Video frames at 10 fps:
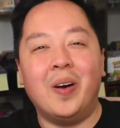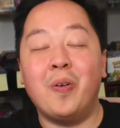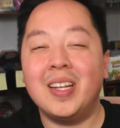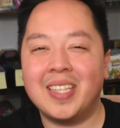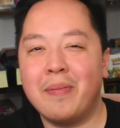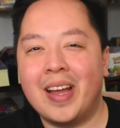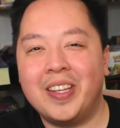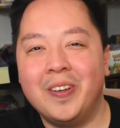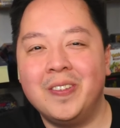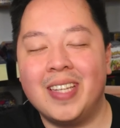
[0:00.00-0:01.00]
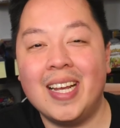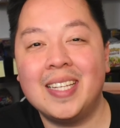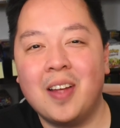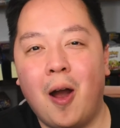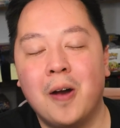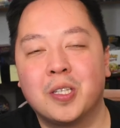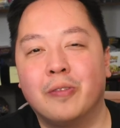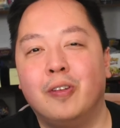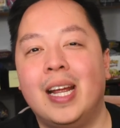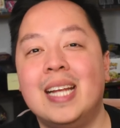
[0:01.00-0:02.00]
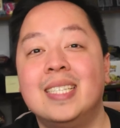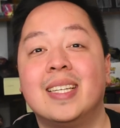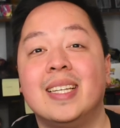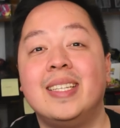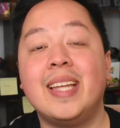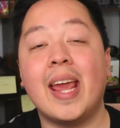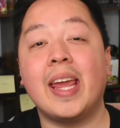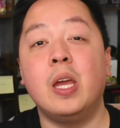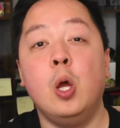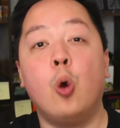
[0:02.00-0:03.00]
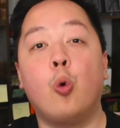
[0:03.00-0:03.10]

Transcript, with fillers: What's up my dudes, it's Occifer and today